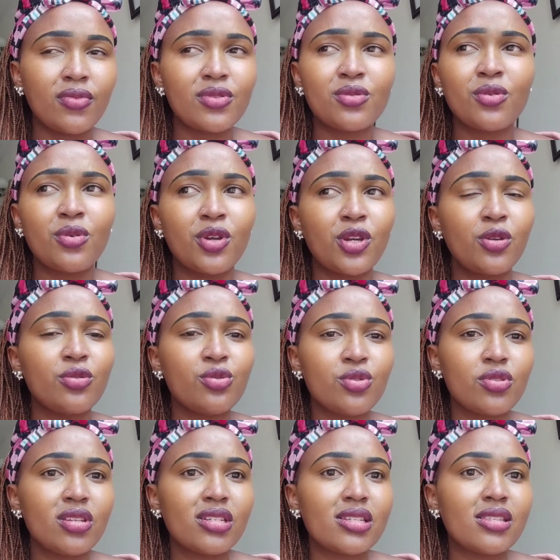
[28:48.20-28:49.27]
So he used
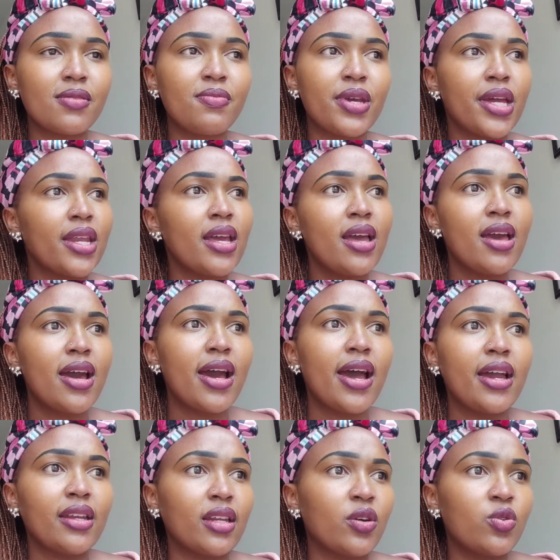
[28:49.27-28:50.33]
to sit in the bed
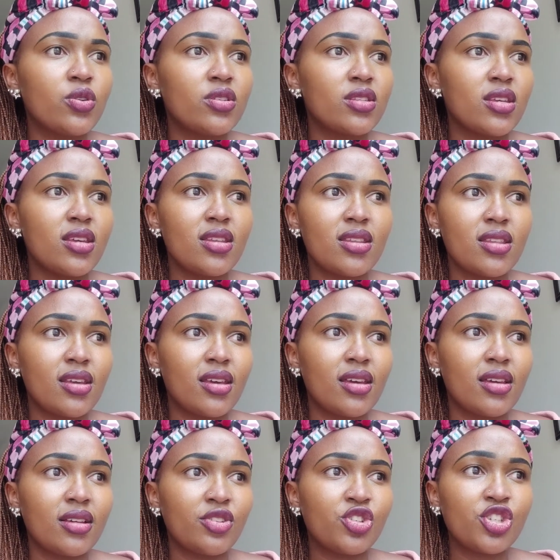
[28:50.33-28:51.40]
and I was in
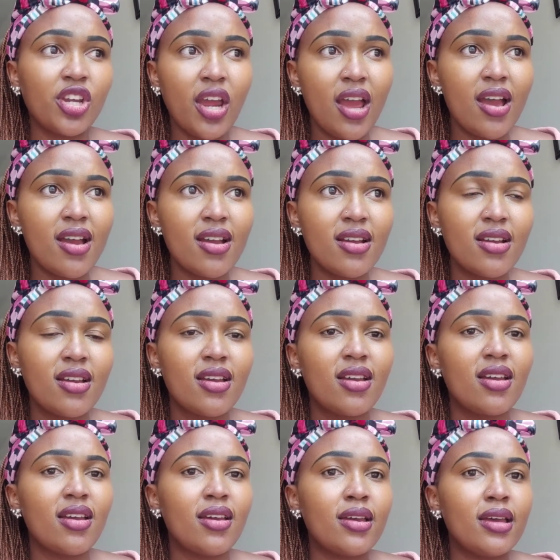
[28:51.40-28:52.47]
the chair
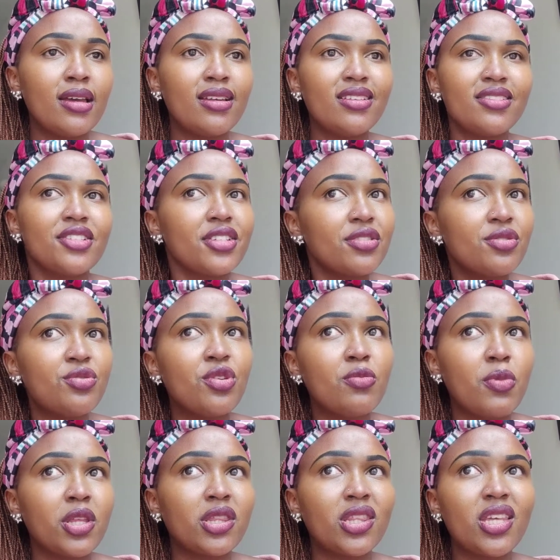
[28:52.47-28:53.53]
and just
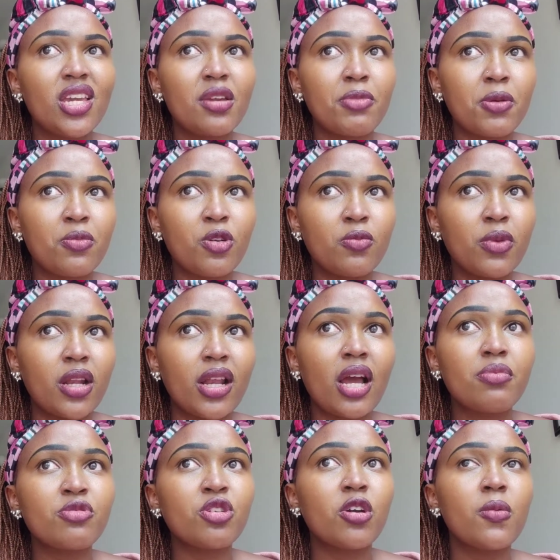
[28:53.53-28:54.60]
doing my thing, maybe on my
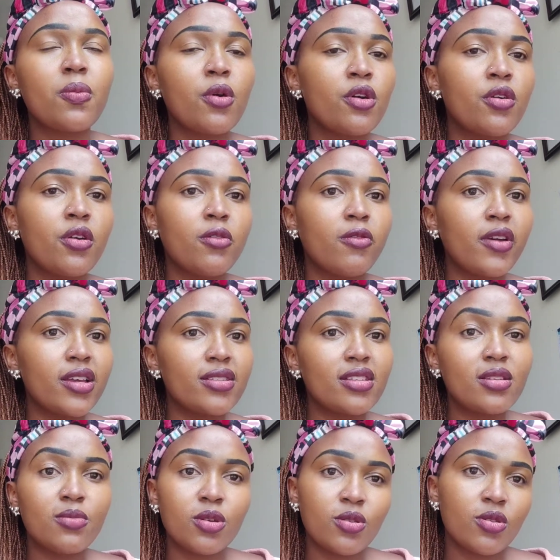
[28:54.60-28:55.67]
laptop or
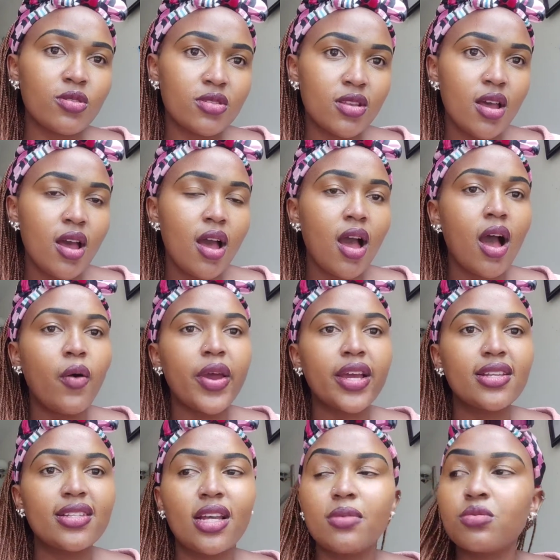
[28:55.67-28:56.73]
revising, because our
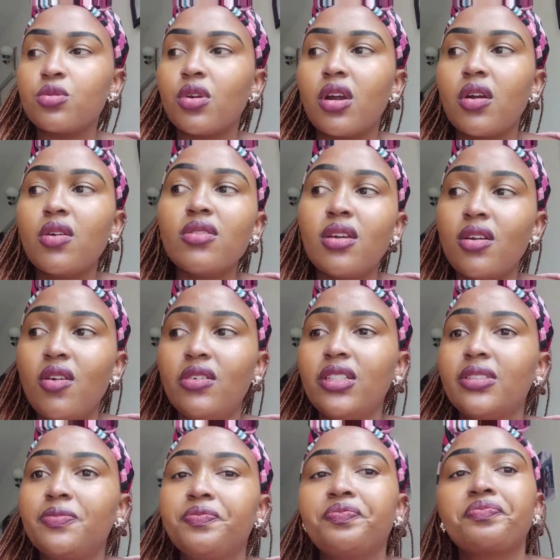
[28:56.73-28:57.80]
exams were around the
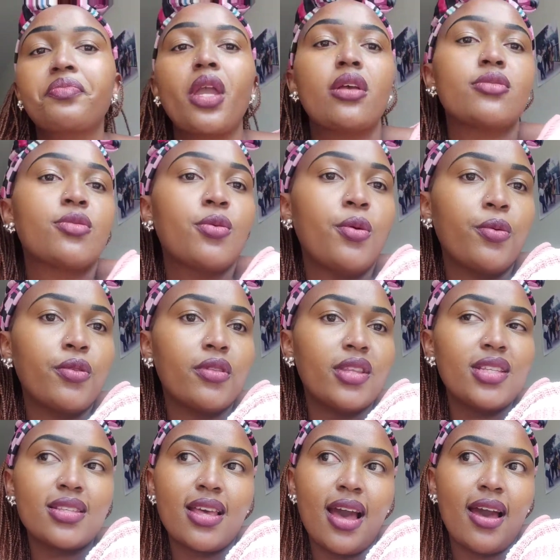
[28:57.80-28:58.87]
corner. So
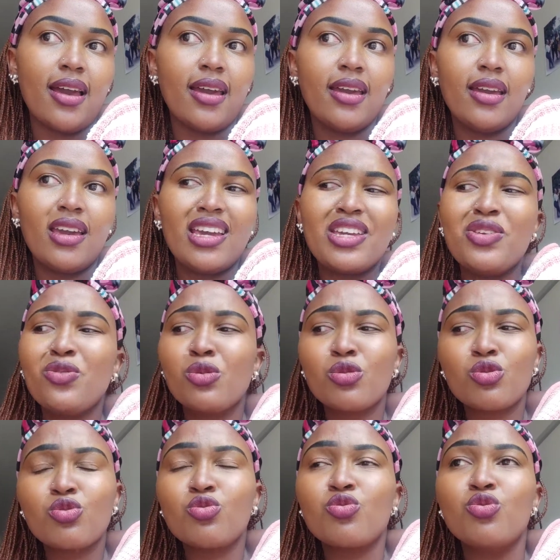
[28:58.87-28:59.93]
this guy
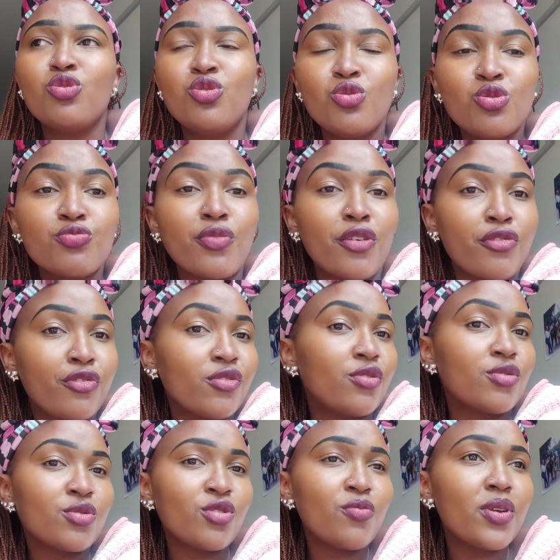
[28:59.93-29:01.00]
used to use my
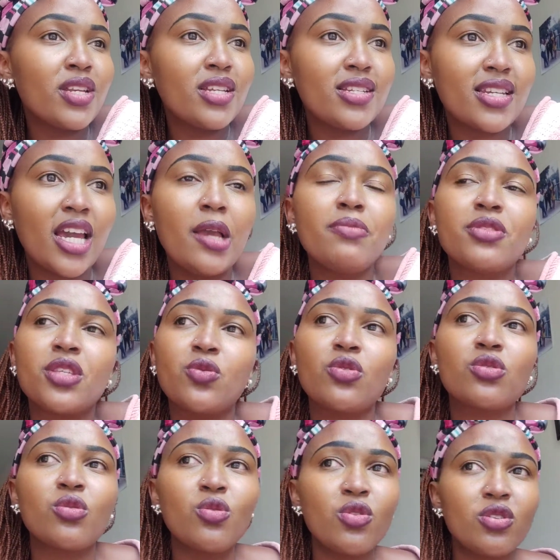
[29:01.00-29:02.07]
phone so many times. He
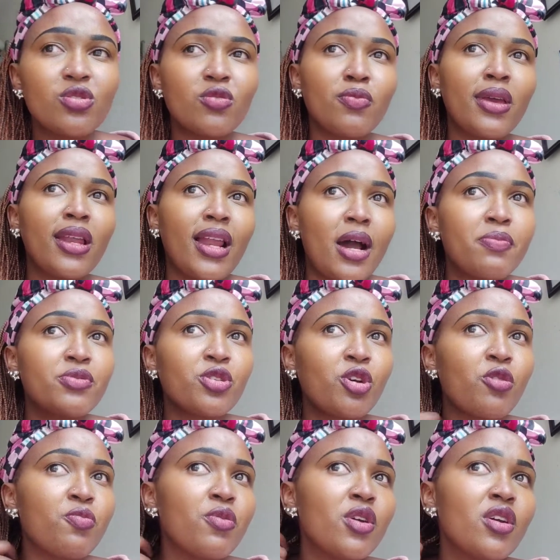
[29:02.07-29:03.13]
was always on my
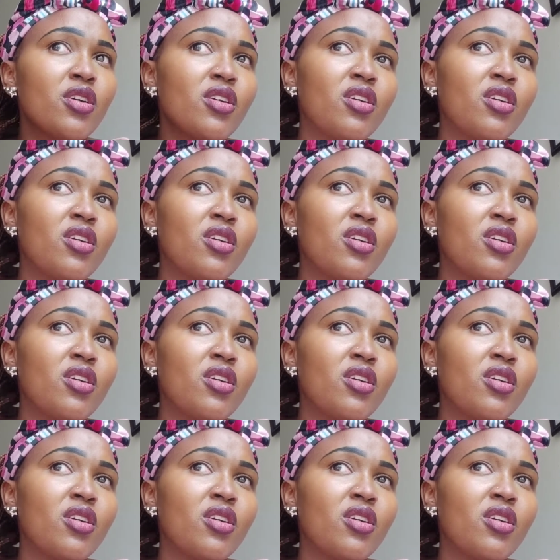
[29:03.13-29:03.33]
laptop.